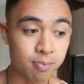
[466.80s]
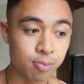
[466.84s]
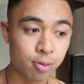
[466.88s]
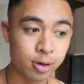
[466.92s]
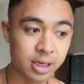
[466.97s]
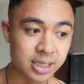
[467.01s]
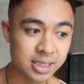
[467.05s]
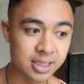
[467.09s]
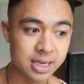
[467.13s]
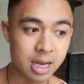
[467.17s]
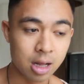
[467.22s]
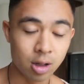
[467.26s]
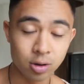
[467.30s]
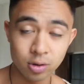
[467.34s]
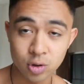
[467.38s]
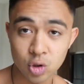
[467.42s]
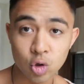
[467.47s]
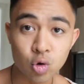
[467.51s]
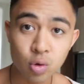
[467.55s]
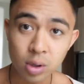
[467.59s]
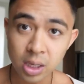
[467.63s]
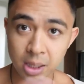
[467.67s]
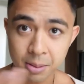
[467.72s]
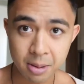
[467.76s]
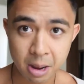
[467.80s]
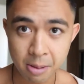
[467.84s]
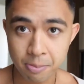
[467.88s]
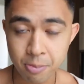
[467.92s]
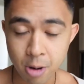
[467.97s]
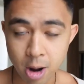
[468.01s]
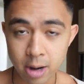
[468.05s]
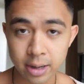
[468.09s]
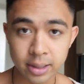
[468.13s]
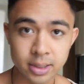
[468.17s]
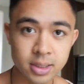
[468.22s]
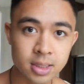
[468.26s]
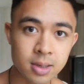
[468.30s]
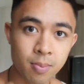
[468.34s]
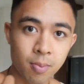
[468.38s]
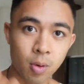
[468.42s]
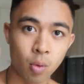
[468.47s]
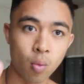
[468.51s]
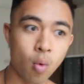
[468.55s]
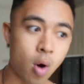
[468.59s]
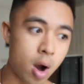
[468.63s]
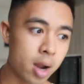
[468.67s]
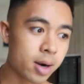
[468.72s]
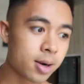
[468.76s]
and pre-sell to ClickBank products.
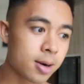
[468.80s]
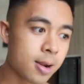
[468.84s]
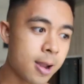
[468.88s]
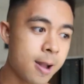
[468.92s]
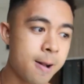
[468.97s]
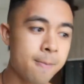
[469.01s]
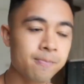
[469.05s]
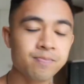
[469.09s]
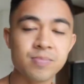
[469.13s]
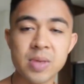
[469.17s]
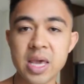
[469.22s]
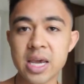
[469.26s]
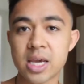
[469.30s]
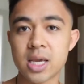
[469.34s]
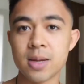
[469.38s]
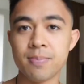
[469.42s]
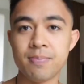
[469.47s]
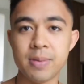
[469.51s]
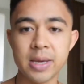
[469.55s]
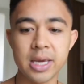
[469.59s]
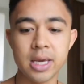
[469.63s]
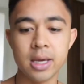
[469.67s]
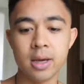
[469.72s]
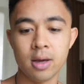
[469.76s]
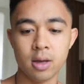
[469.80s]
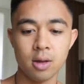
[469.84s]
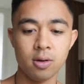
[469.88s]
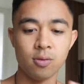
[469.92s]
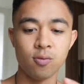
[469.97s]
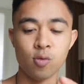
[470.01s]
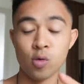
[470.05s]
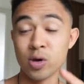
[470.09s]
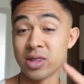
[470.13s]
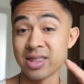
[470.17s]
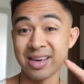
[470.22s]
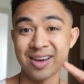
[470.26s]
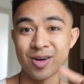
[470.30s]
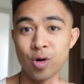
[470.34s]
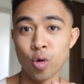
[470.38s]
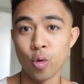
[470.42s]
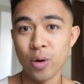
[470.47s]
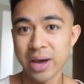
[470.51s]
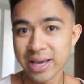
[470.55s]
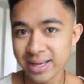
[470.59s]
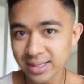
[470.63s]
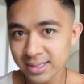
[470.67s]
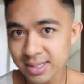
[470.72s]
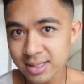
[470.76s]
Number one, it could be with a
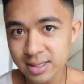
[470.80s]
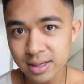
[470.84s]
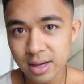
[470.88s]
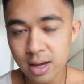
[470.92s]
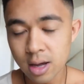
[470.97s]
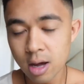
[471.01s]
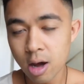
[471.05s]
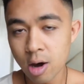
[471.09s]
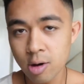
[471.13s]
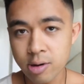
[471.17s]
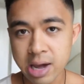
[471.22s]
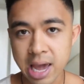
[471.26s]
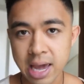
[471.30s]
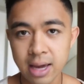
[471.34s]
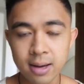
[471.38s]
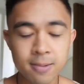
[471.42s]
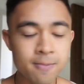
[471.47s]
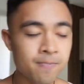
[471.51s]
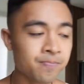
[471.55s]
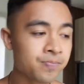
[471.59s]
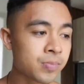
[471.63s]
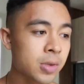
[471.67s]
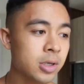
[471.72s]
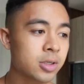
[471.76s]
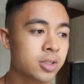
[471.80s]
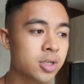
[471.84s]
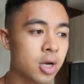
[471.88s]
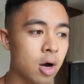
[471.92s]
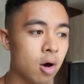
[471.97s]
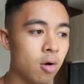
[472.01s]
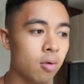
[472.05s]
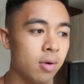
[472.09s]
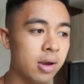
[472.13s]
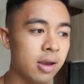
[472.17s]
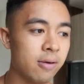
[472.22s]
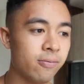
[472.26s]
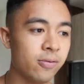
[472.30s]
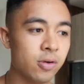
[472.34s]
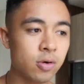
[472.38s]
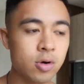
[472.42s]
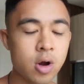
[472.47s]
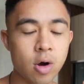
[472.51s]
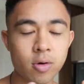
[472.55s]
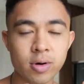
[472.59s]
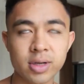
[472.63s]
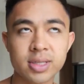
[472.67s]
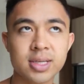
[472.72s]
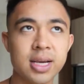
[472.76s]
quiz, okay? So if you
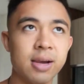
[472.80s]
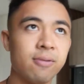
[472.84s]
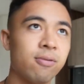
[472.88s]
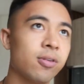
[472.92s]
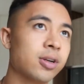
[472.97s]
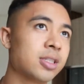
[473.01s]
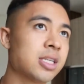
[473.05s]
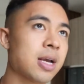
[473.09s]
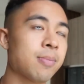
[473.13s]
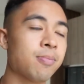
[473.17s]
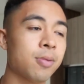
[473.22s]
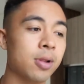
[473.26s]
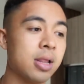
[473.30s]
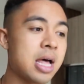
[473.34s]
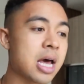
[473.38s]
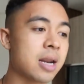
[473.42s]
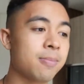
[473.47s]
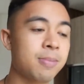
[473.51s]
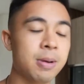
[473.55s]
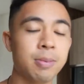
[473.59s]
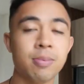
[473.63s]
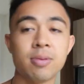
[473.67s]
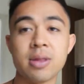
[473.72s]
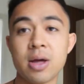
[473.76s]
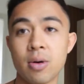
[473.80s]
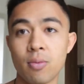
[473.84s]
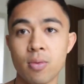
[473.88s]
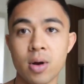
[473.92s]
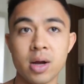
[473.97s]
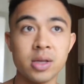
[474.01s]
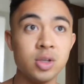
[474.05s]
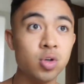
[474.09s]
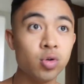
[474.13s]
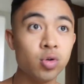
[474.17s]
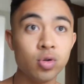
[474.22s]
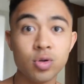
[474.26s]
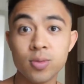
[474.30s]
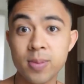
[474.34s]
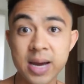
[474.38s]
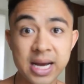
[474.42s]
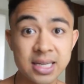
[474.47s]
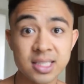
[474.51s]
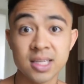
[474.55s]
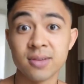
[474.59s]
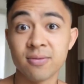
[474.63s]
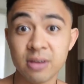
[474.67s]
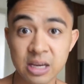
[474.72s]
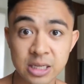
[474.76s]
notice, like for example, a lot of people that run YouTube
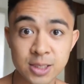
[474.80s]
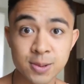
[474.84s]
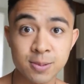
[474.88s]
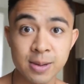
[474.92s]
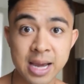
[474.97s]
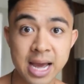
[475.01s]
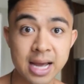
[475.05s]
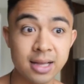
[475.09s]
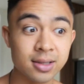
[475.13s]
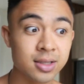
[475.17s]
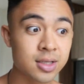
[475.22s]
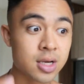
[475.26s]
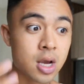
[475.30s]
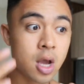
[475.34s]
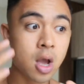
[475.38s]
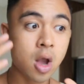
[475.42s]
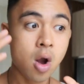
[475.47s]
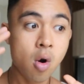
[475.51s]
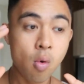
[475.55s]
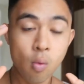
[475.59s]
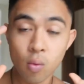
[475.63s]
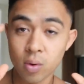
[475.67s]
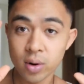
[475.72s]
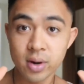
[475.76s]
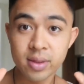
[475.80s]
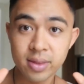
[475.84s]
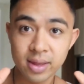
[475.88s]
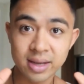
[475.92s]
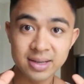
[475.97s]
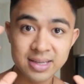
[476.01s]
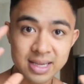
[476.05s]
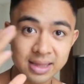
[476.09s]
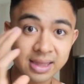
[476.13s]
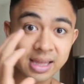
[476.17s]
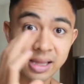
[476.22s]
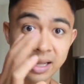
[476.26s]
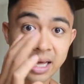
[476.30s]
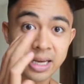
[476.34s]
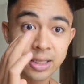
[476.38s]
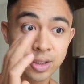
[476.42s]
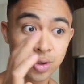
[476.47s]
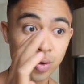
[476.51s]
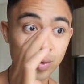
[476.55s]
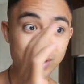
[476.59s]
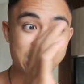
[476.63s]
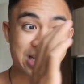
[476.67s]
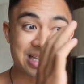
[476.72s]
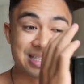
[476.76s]
ads and Facebook ads, one of the things that they like
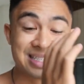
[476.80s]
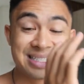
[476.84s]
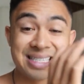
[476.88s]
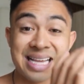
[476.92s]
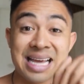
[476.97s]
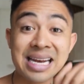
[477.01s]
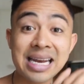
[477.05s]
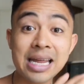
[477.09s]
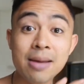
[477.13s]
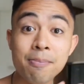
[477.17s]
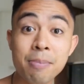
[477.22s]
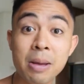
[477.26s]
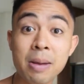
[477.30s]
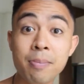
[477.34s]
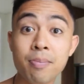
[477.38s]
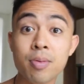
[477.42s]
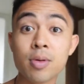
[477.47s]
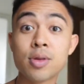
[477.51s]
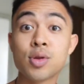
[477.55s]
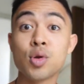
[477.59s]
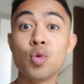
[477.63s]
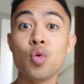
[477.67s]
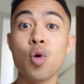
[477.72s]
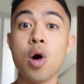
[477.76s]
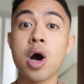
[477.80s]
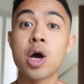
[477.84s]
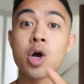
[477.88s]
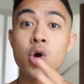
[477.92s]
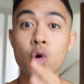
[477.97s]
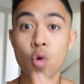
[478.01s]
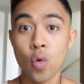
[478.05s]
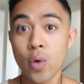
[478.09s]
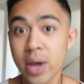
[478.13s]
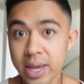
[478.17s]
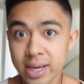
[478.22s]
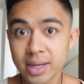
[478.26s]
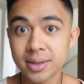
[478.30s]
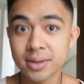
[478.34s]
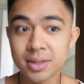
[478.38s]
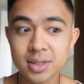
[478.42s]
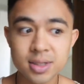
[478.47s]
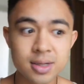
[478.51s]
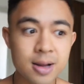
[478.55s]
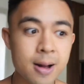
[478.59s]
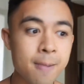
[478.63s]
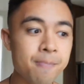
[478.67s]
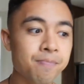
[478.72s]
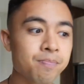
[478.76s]
doing is sending people through a
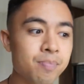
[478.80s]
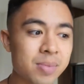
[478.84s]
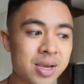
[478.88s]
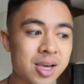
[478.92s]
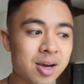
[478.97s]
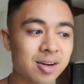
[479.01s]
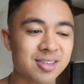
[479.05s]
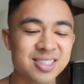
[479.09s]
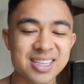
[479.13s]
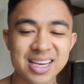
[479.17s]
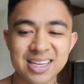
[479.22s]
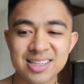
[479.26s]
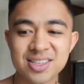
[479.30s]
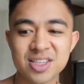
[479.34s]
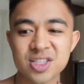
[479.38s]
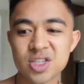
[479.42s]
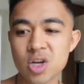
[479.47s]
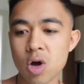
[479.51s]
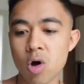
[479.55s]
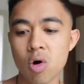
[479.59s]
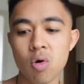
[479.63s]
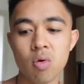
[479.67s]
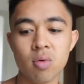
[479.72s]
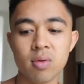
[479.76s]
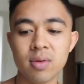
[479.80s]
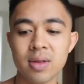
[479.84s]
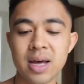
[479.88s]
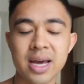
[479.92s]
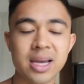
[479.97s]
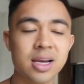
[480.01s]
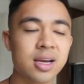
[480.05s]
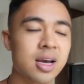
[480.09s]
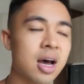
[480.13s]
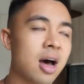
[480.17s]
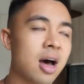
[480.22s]
quiz because it's so like,